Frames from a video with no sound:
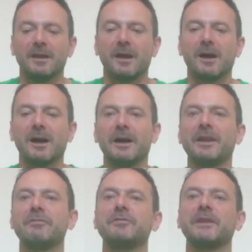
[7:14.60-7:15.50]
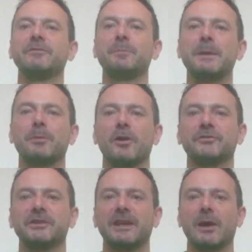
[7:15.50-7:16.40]
Another thing that people
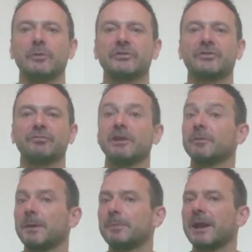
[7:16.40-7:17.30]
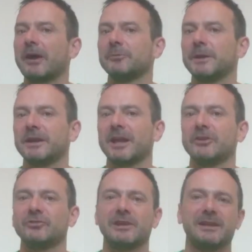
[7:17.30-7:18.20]
often get, which freaks people out a bit
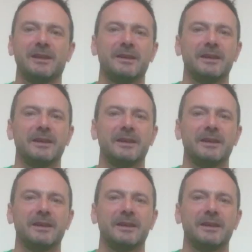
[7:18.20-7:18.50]
occasionally,